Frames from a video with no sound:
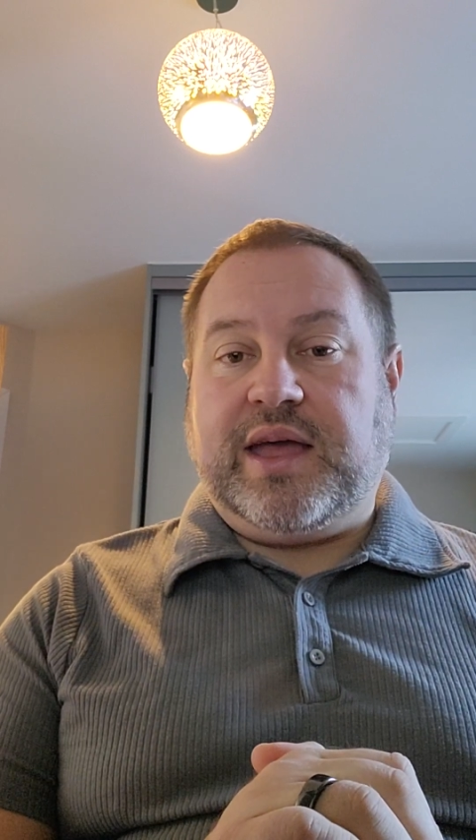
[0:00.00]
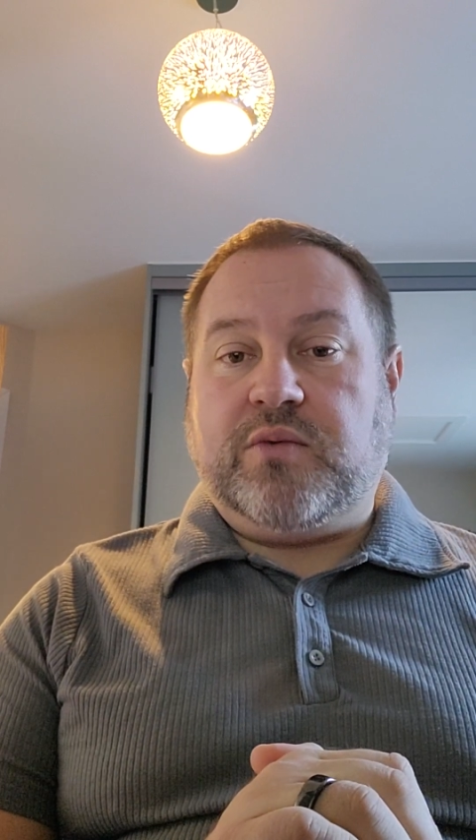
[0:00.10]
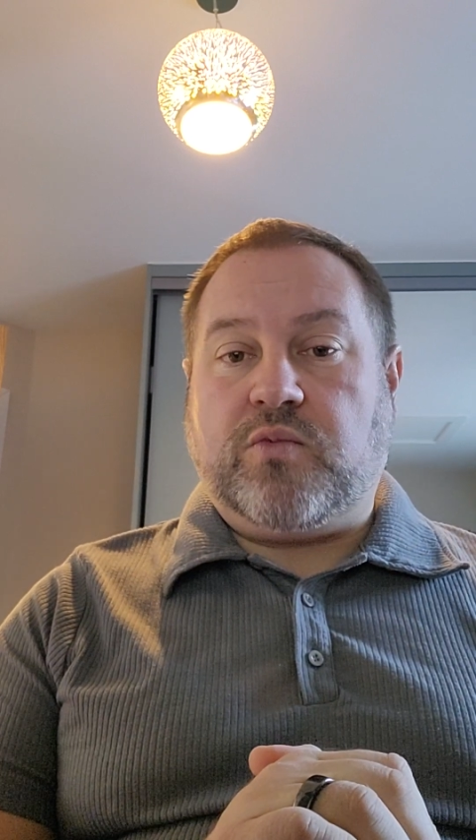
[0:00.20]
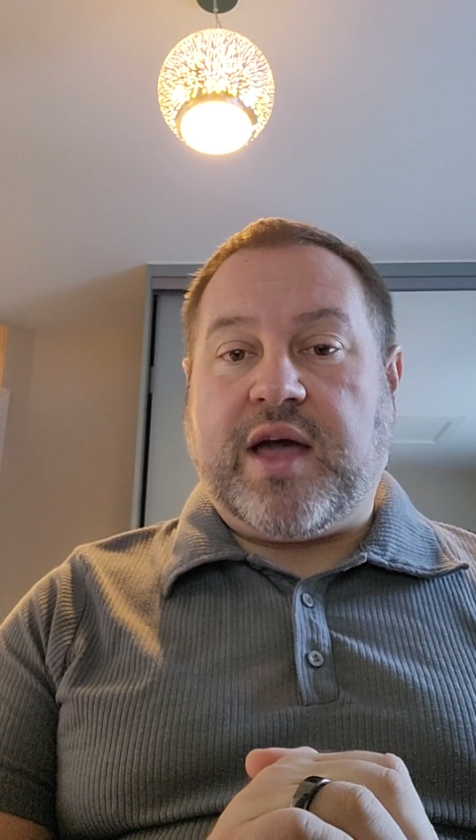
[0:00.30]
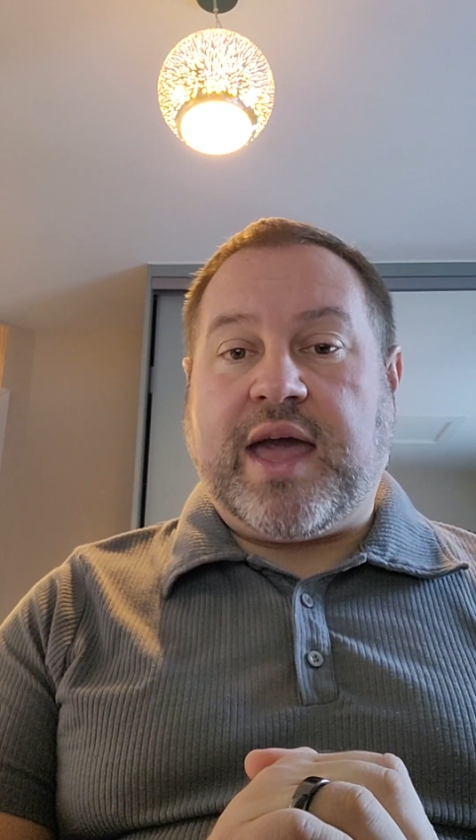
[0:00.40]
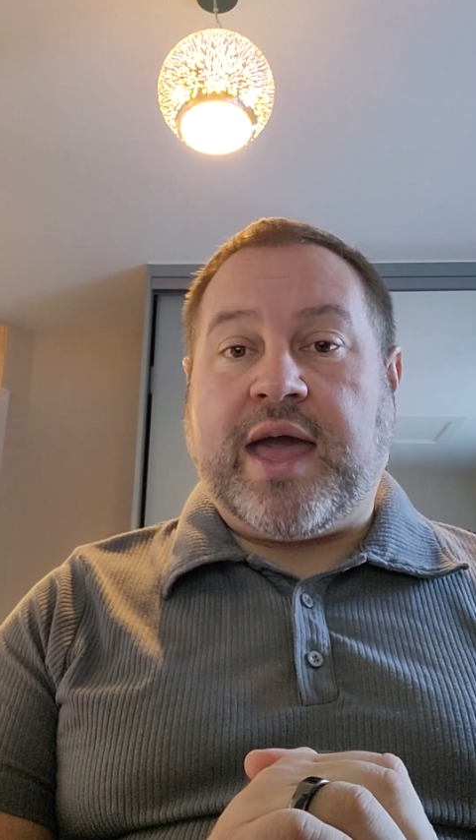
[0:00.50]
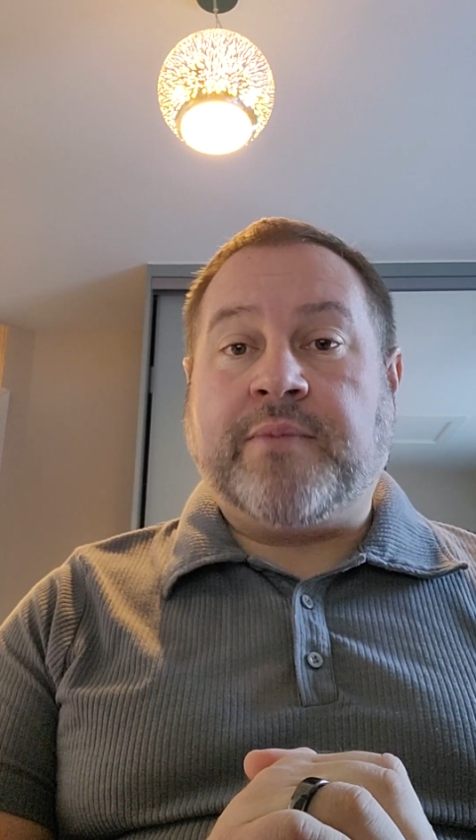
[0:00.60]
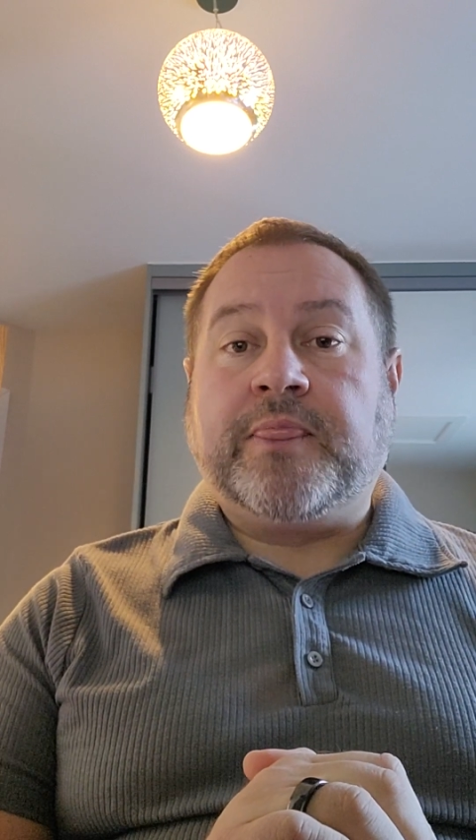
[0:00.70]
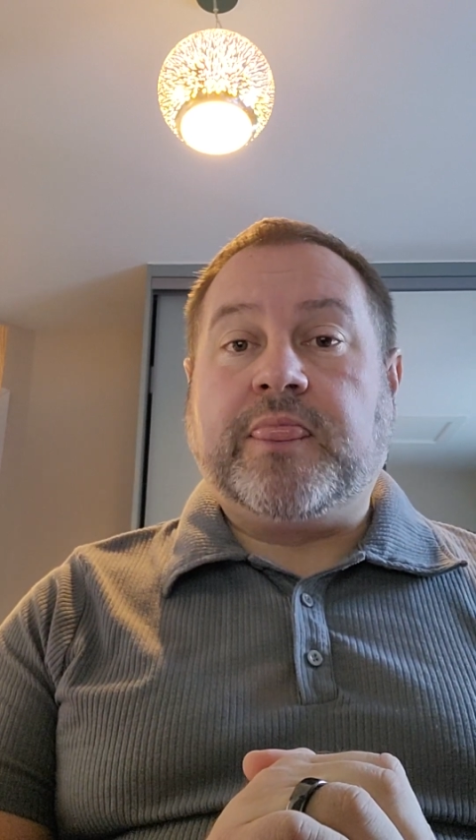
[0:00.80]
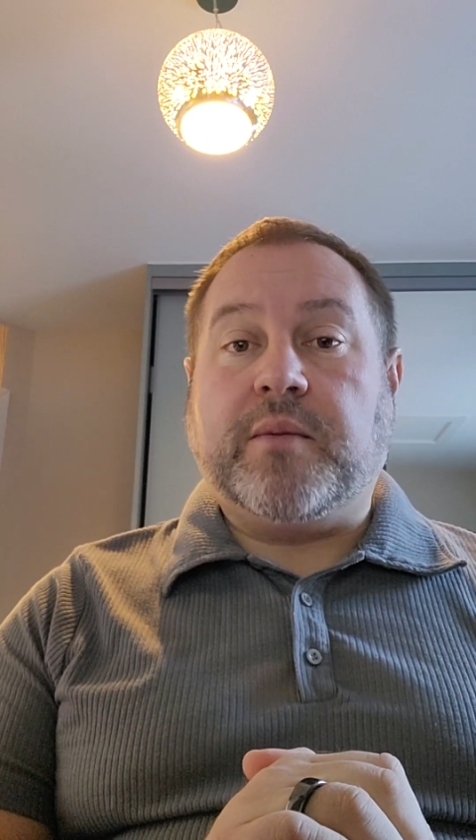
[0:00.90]
in
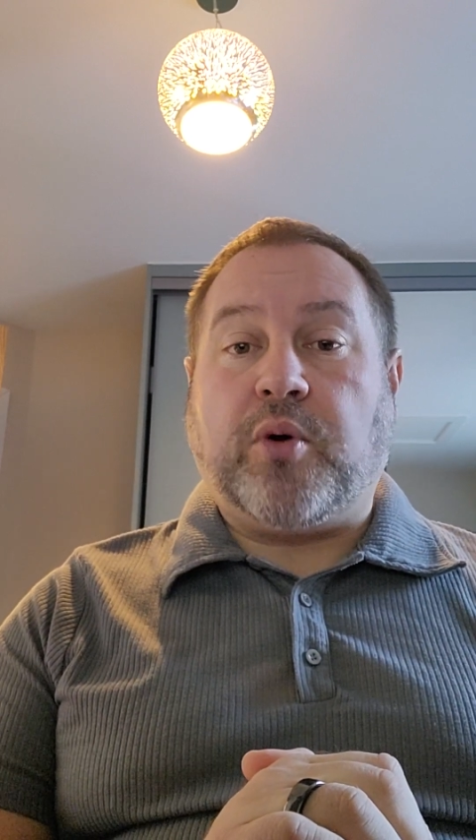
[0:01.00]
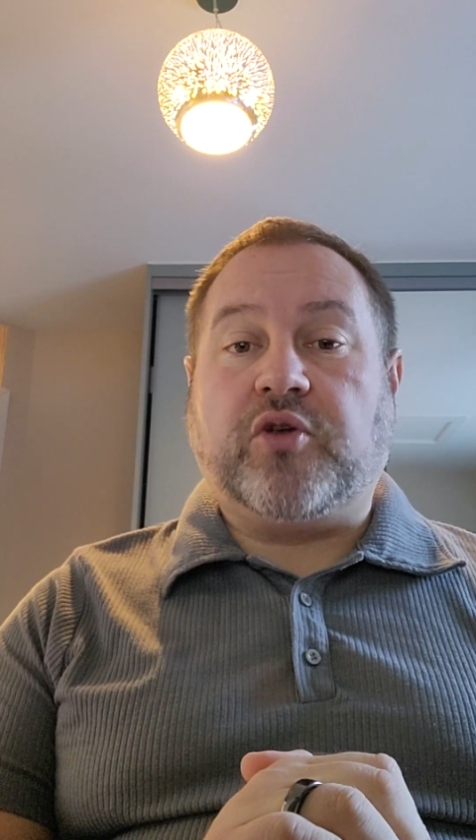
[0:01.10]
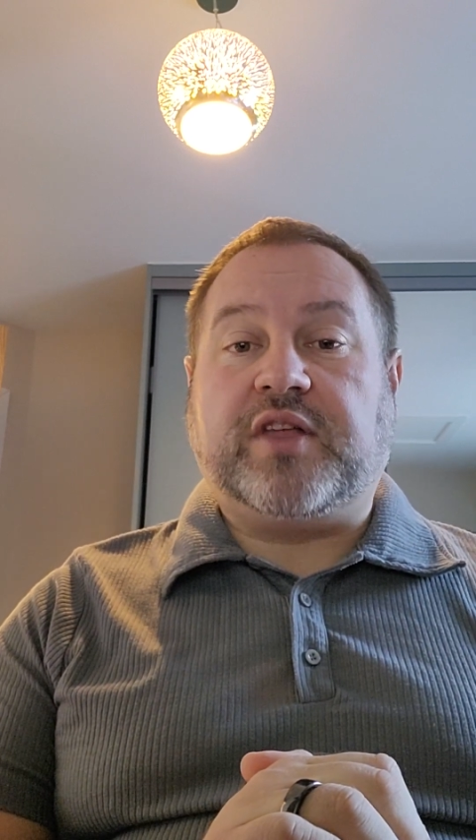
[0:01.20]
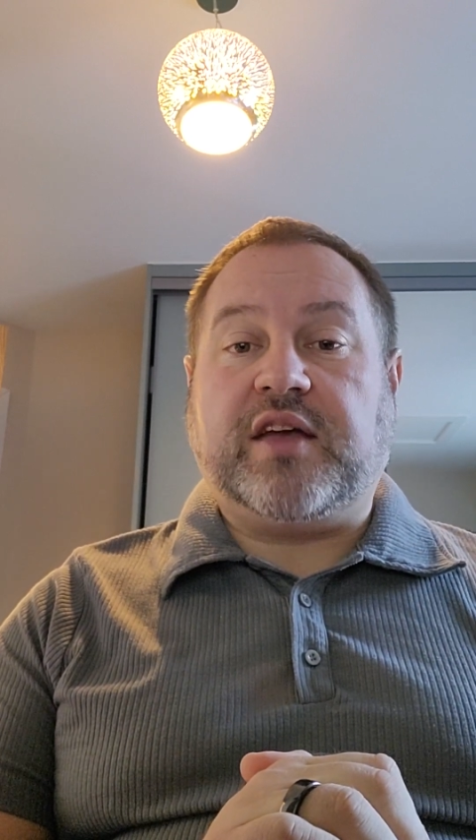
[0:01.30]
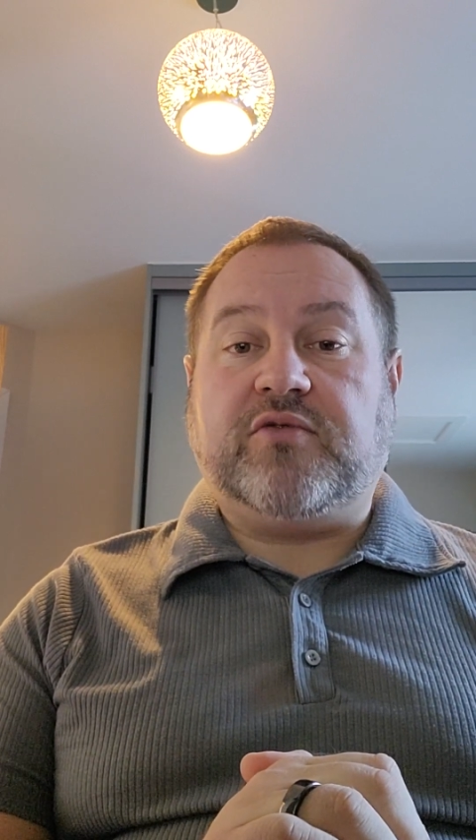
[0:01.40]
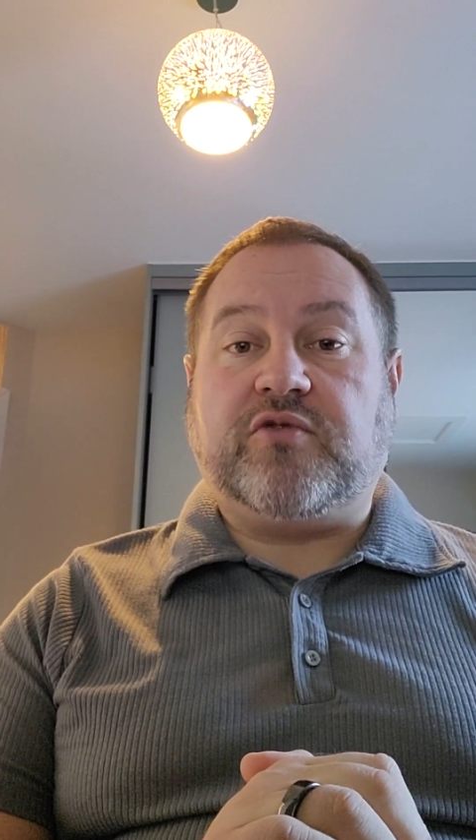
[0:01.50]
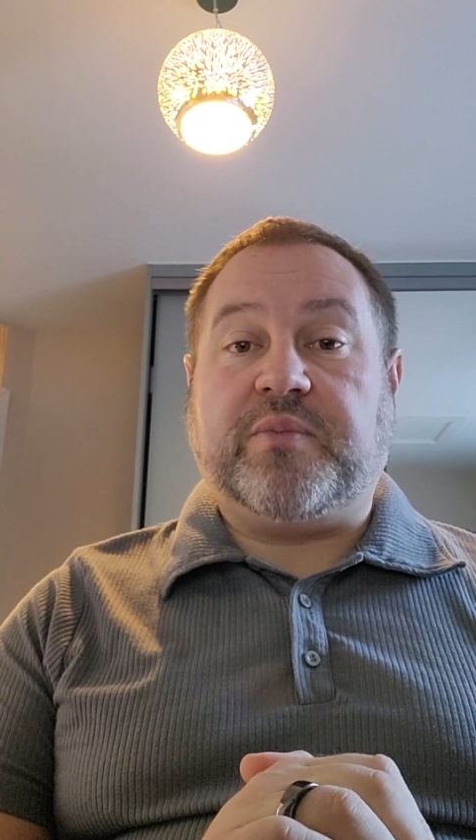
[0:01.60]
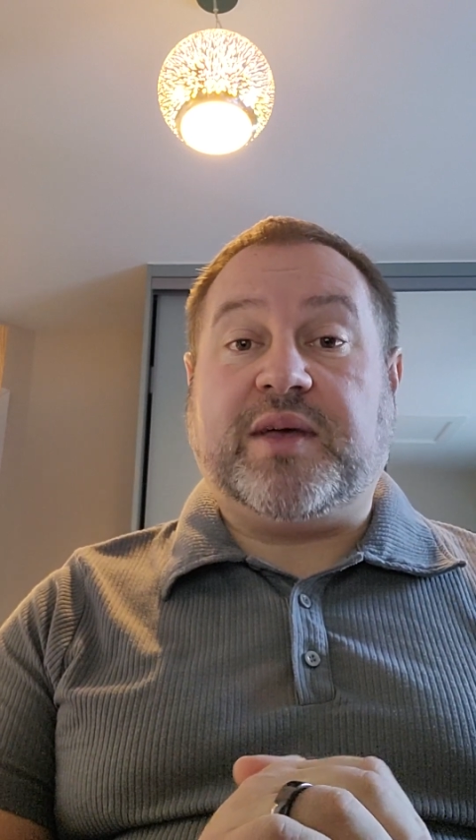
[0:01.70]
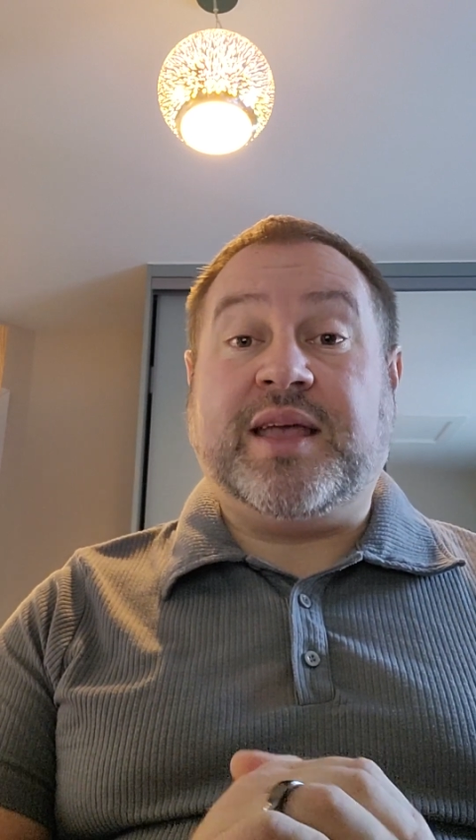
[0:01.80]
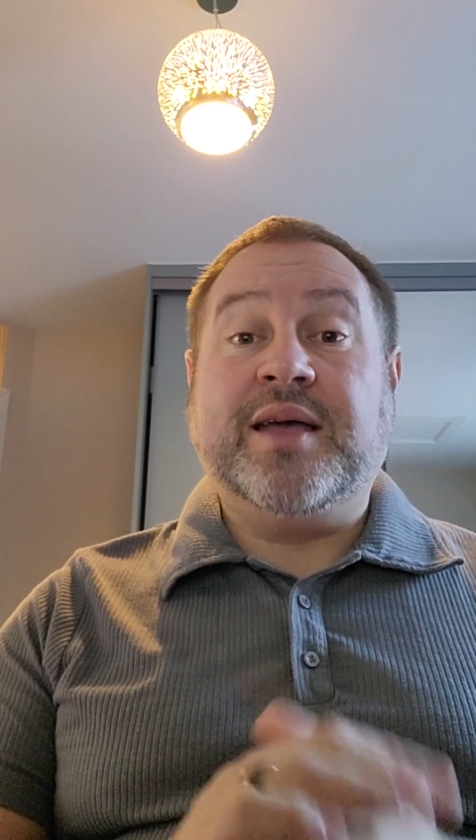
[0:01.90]
where the bond yields will
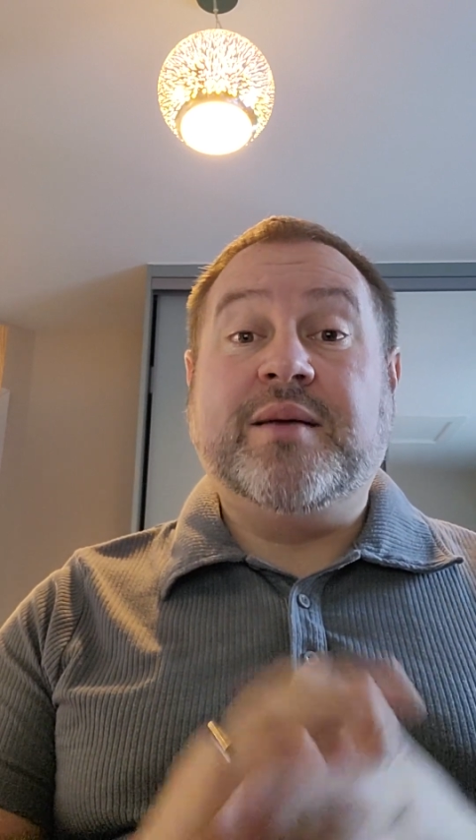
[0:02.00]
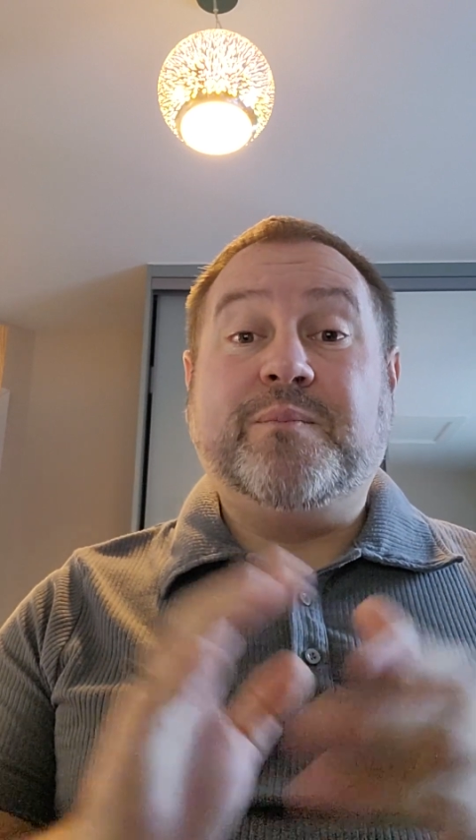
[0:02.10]
be,